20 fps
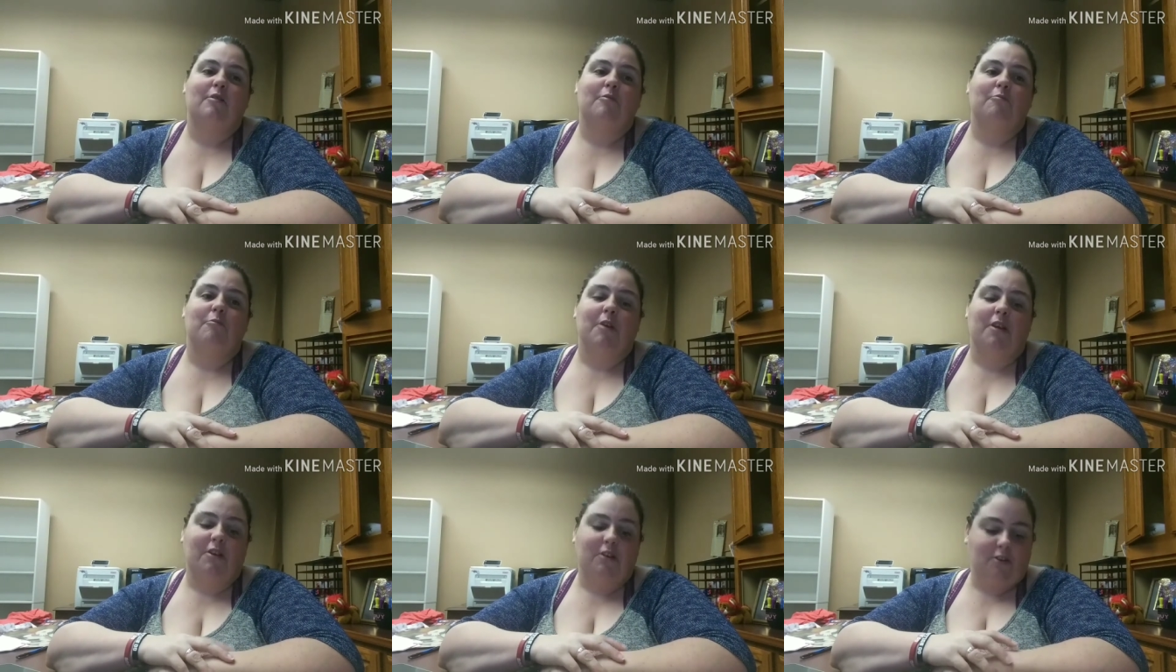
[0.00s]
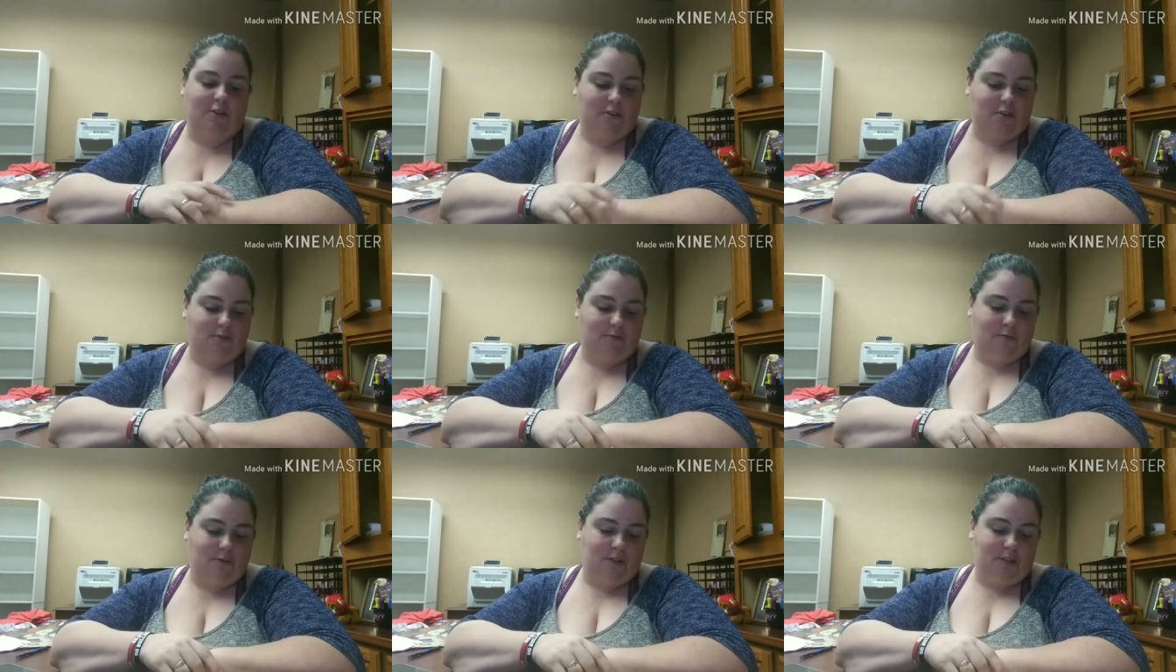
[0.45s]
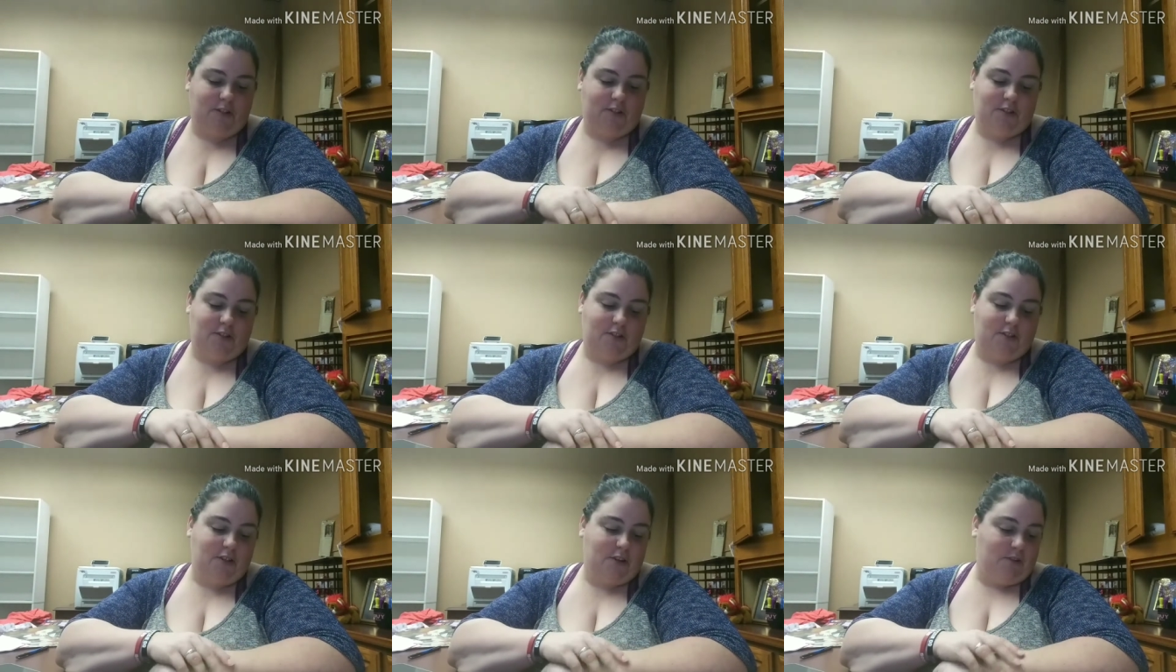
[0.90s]
My daughter wants
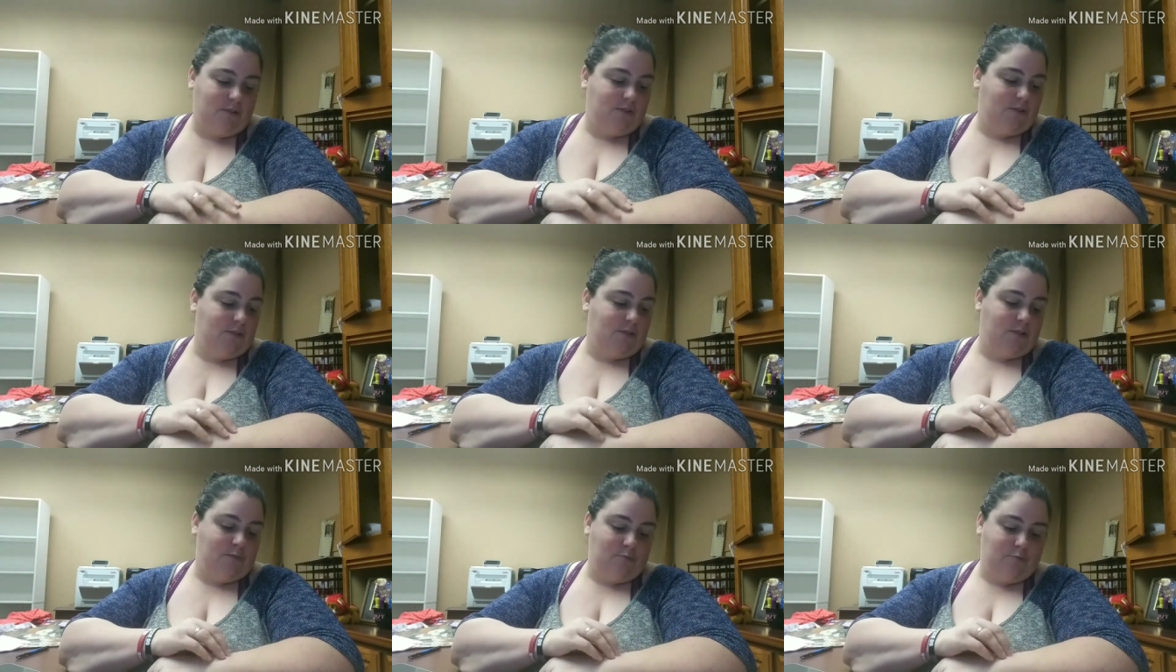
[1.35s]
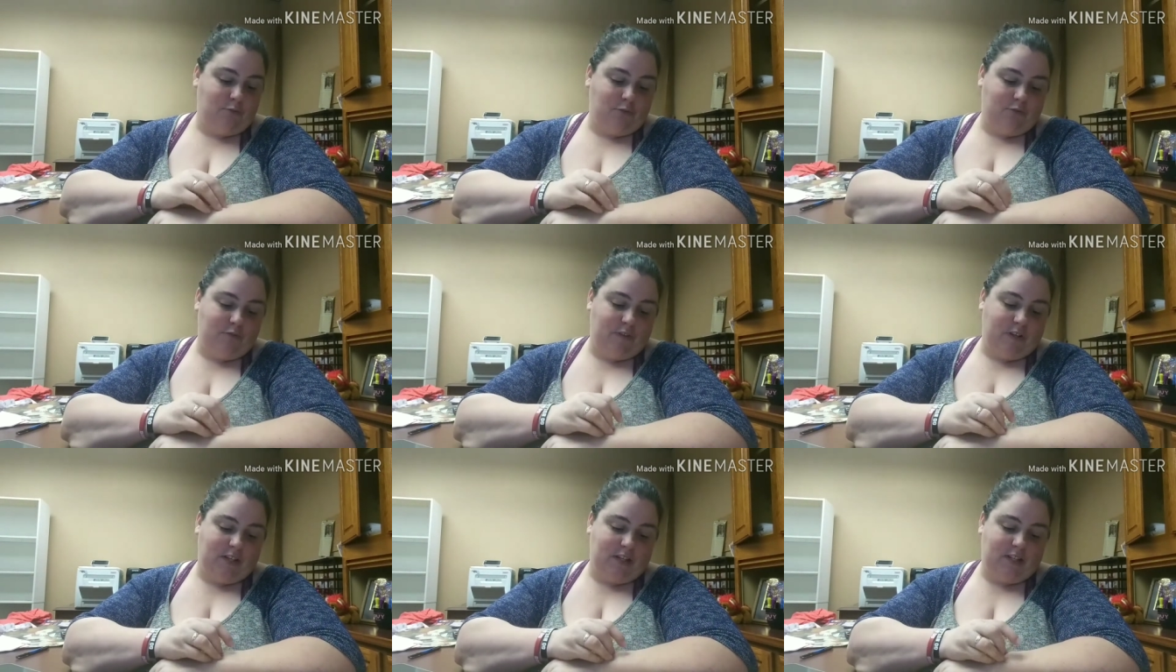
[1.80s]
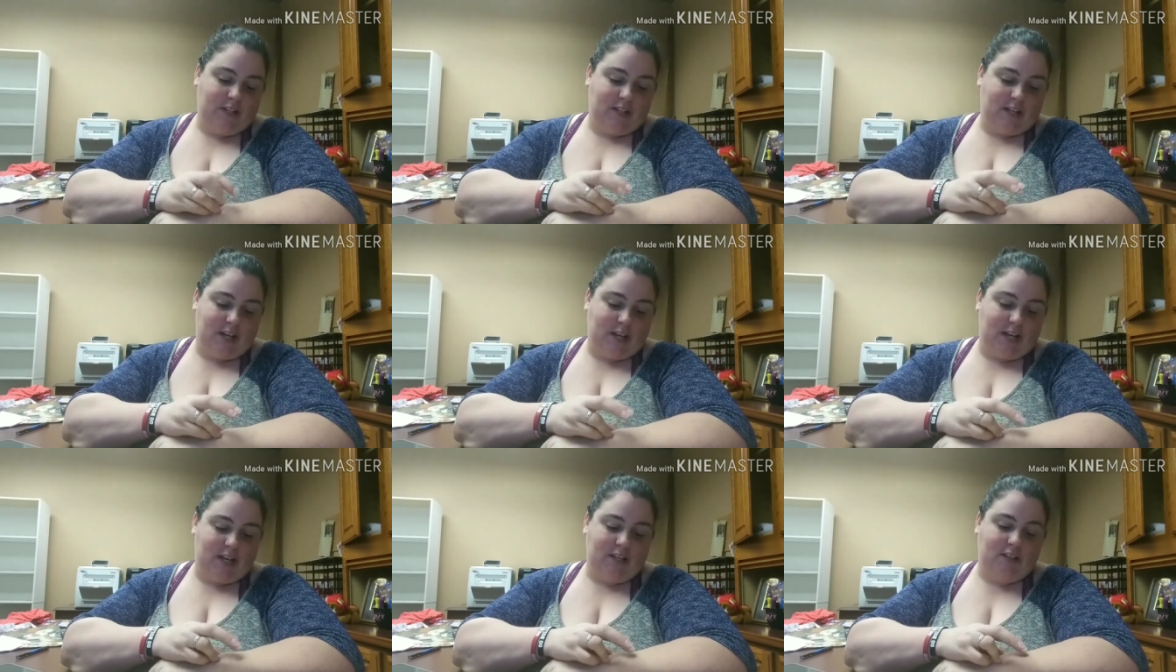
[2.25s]
to go to the movie
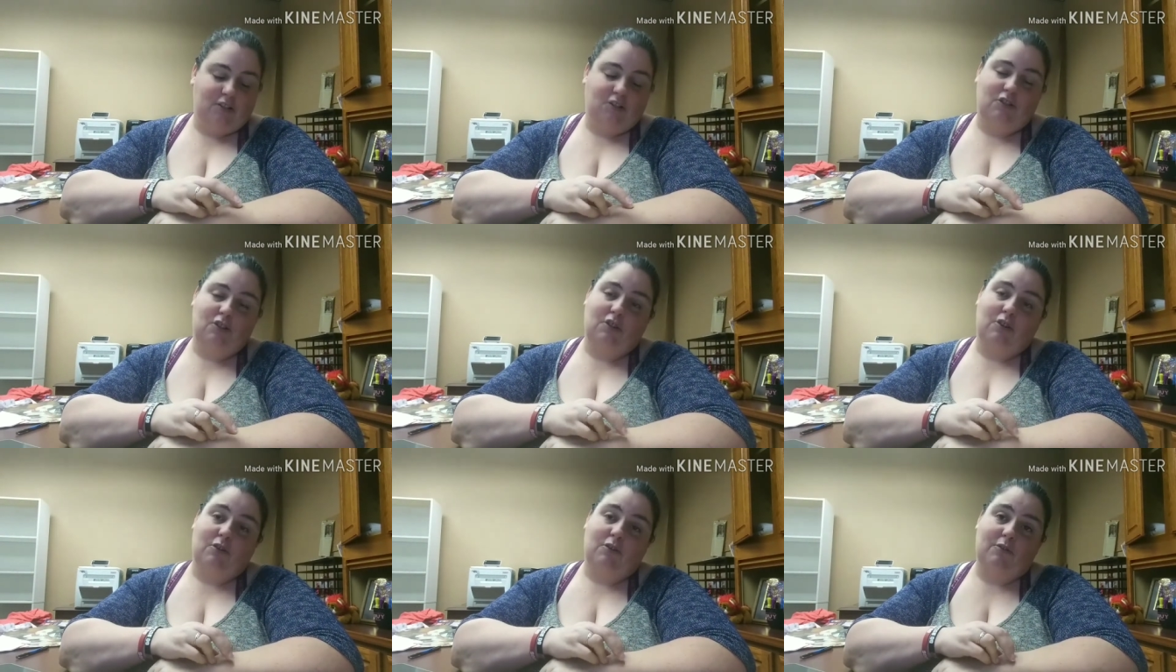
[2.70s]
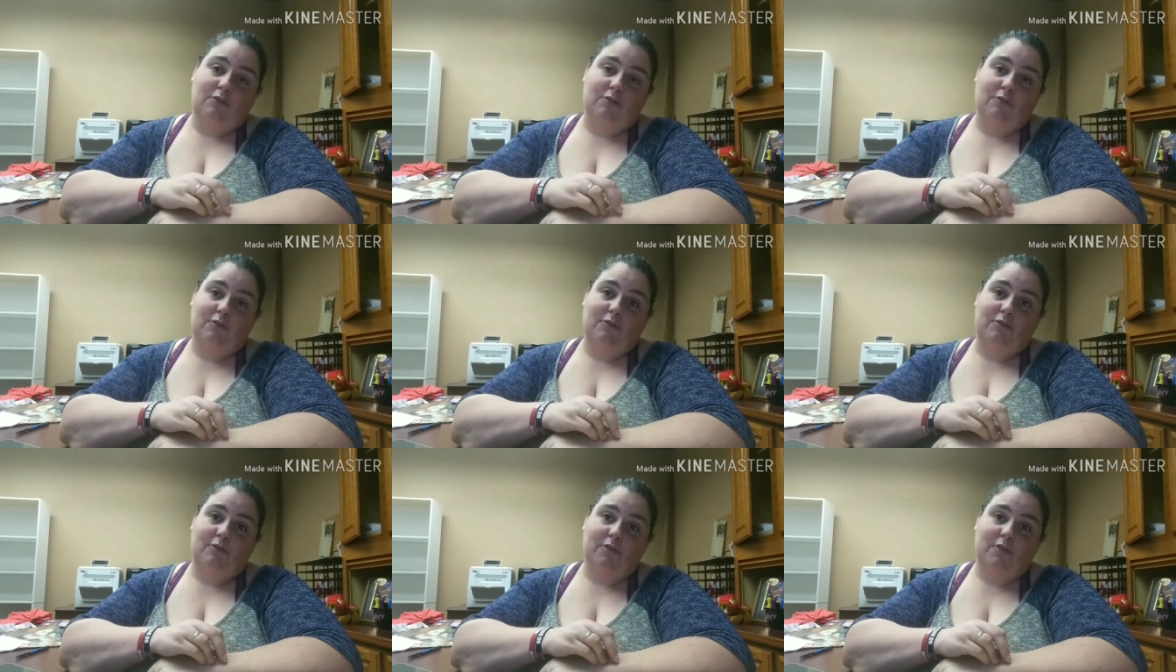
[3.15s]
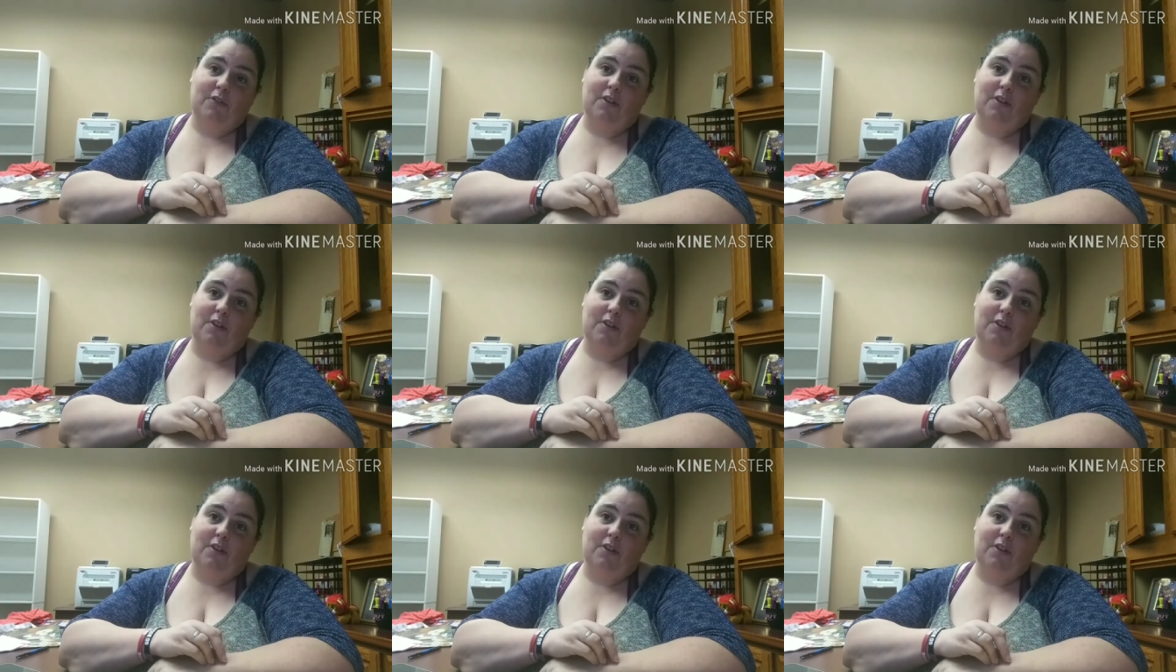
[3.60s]
tonight, so